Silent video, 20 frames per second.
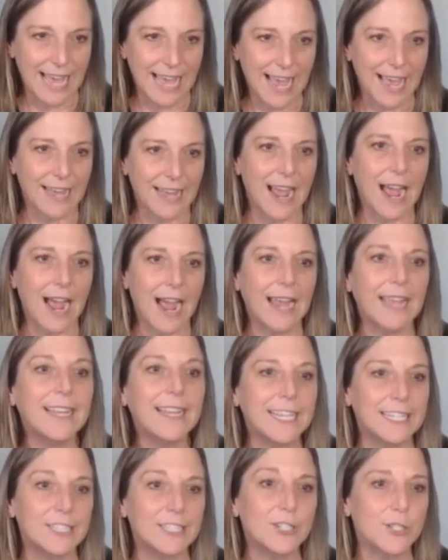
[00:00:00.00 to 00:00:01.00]
that I
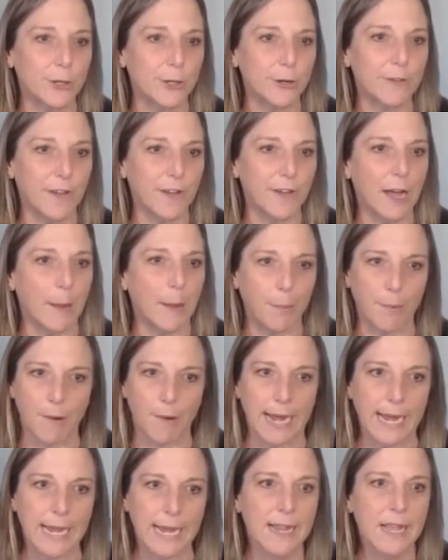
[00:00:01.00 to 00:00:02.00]
can serve up,
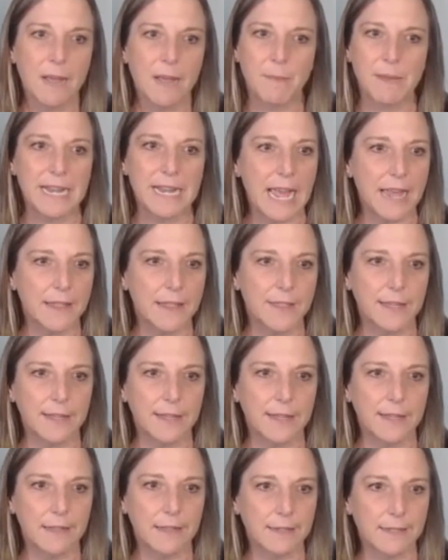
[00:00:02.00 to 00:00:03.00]
right? I mean,
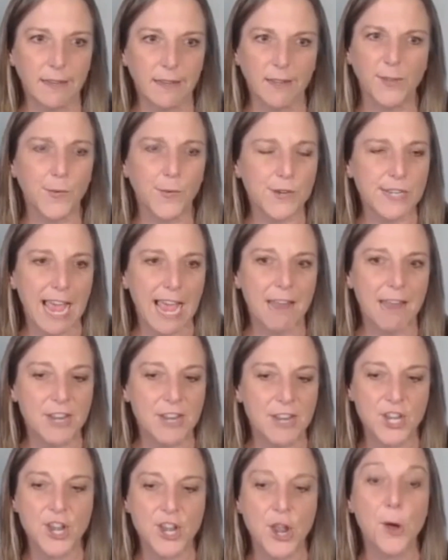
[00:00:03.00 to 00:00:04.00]
the the Salesforce
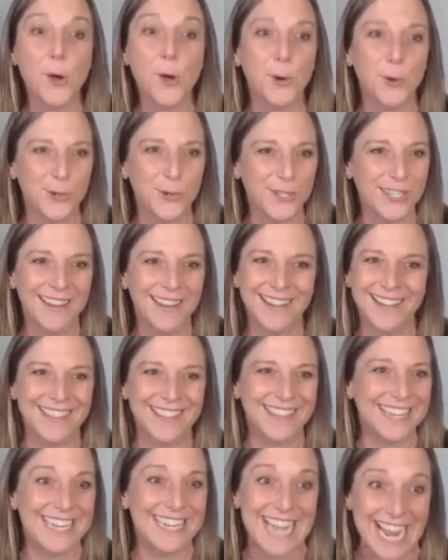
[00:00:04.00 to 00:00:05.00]
admin knows
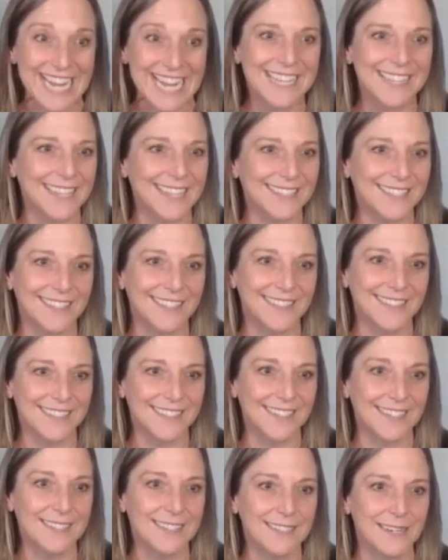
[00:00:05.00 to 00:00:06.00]
the data that's in the
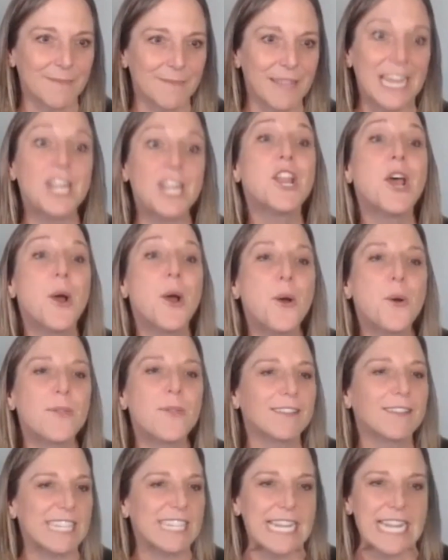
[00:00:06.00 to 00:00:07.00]
system. They know
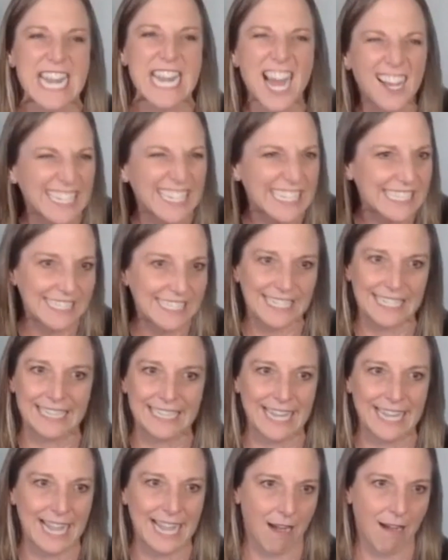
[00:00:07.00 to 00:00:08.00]
there's nuggets in
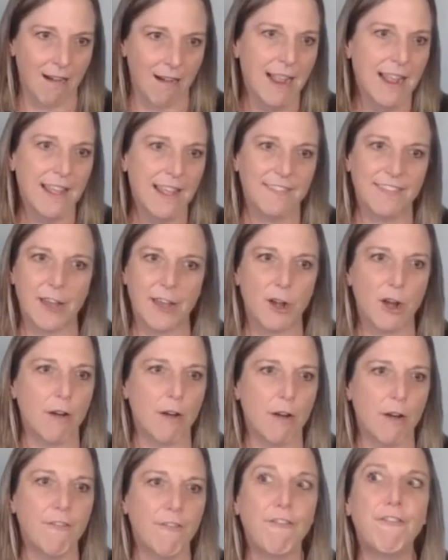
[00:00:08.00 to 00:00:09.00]
there that
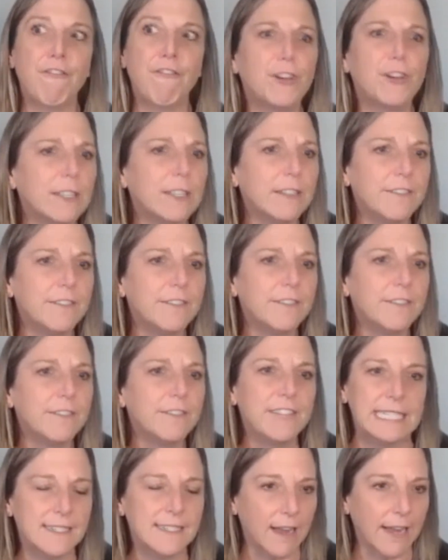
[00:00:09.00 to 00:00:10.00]
are full of
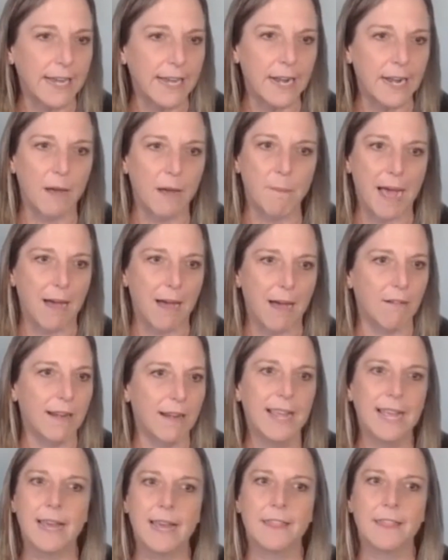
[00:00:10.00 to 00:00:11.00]
the insight
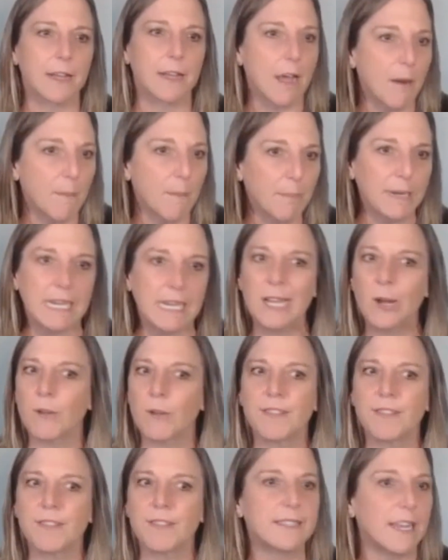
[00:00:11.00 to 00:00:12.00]
about the company
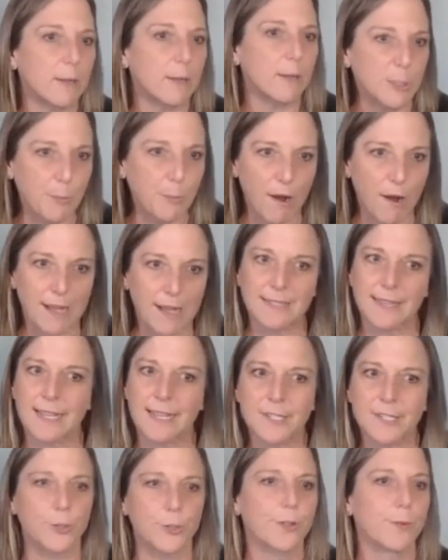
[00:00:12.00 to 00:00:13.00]
or the sales
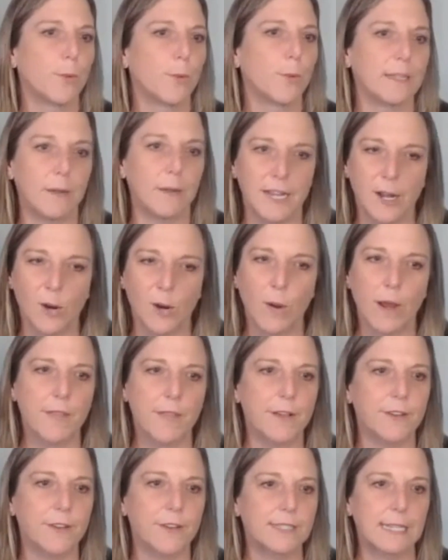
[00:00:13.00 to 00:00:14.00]
process or what, you know,
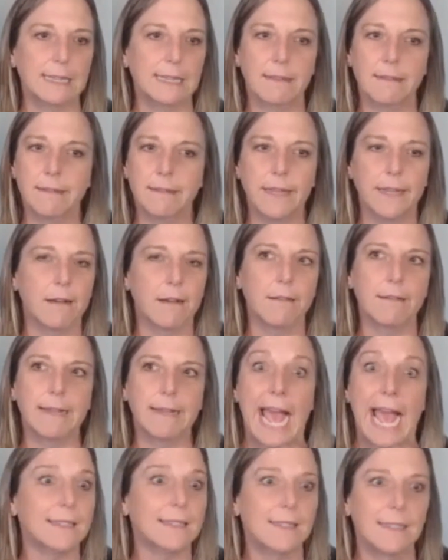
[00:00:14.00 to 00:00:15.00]
where there's, you know,
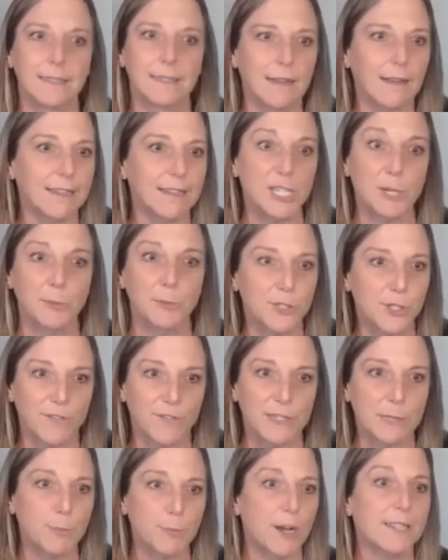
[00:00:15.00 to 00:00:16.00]
gaps in the customer
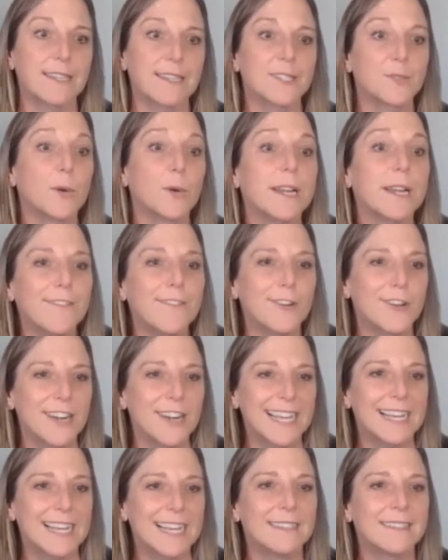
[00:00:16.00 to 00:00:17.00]
service process, whatever it
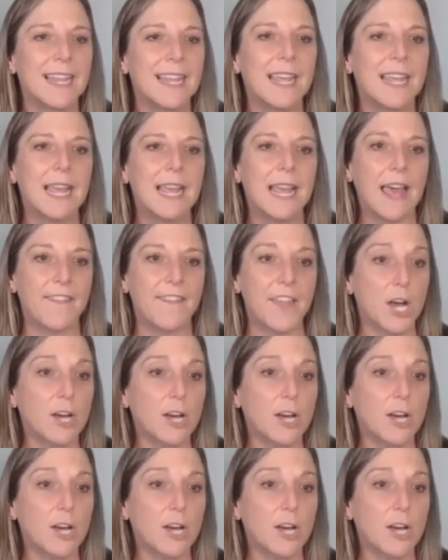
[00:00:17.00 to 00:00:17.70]
is. And they